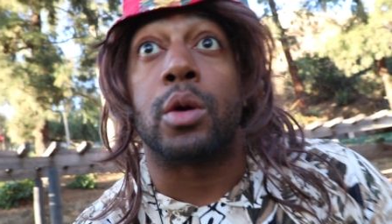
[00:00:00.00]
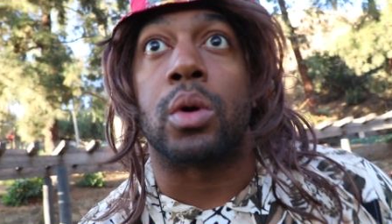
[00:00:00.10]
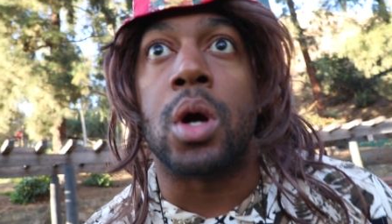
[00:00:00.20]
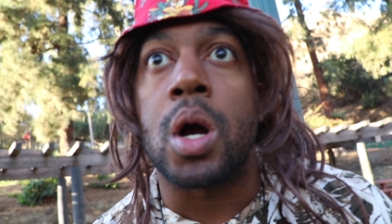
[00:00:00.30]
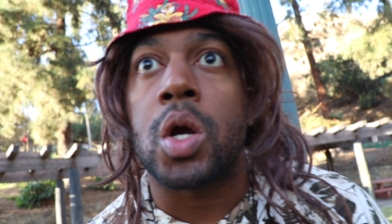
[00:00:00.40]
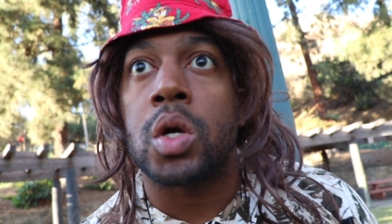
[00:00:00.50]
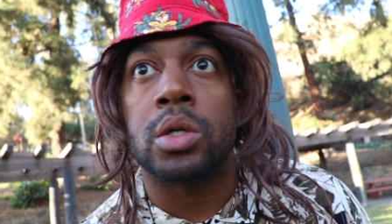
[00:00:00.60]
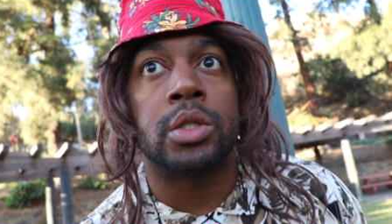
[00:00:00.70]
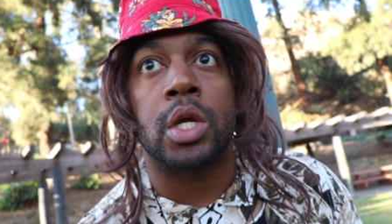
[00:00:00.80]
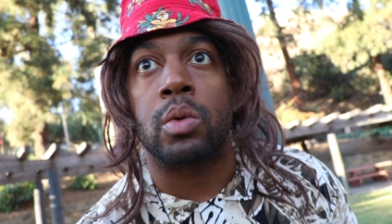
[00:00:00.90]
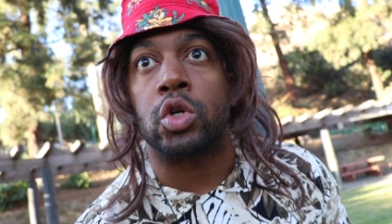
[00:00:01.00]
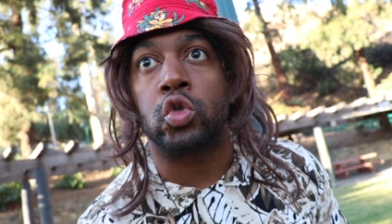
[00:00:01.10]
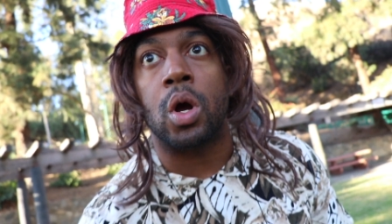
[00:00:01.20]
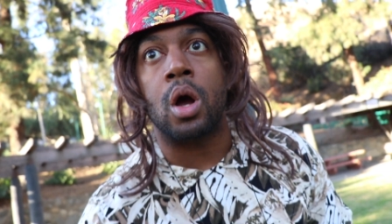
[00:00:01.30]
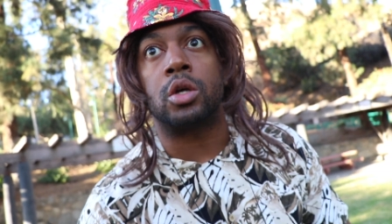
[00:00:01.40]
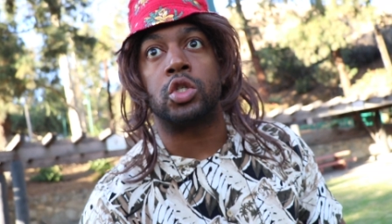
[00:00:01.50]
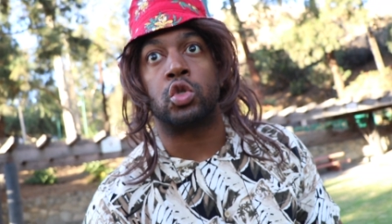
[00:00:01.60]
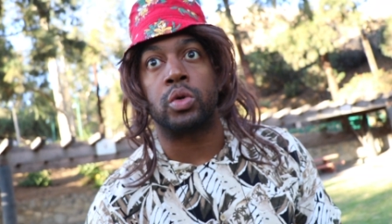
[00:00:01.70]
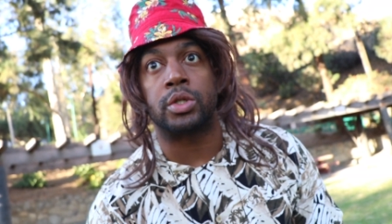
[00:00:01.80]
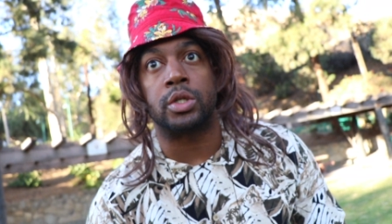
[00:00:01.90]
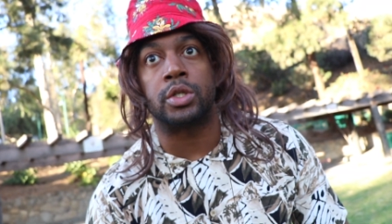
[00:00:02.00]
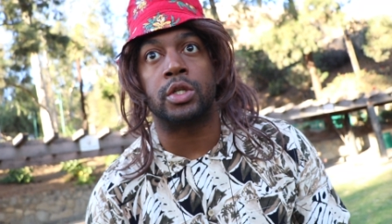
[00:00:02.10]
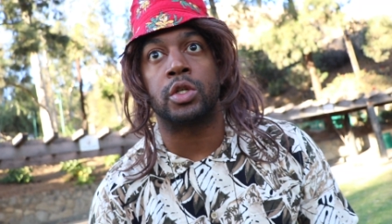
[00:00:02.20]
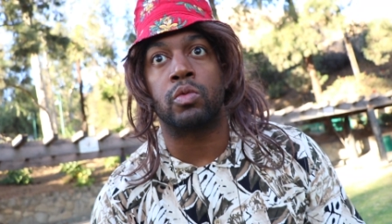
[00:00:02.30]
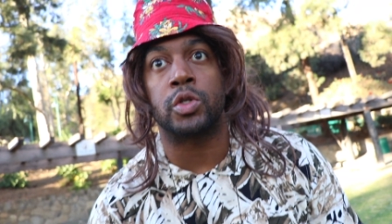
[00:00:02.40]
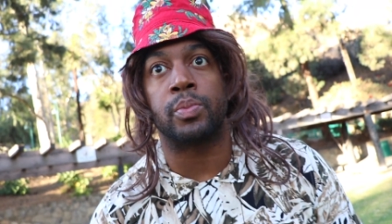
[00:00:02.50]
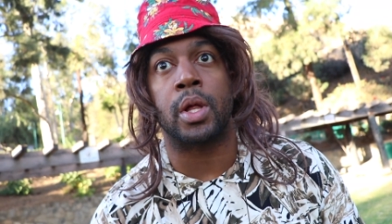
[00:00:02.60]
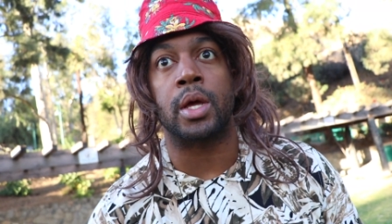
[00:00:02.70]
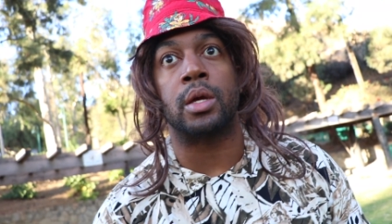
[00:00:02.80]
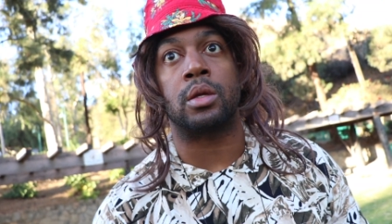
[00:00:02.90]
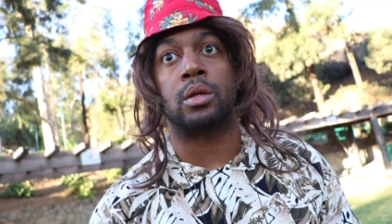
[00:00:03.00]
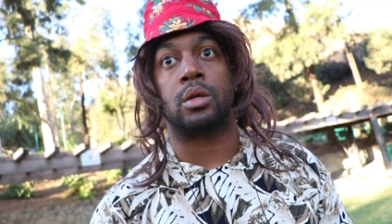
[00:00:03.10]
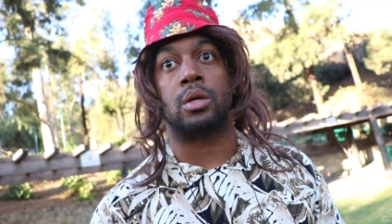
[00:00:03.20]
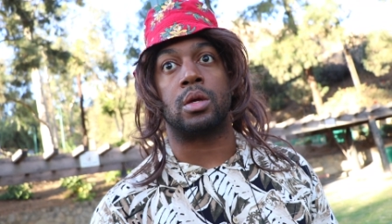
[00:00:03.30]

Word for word: There were hookers, there were drugs. Twisted Sister was playing.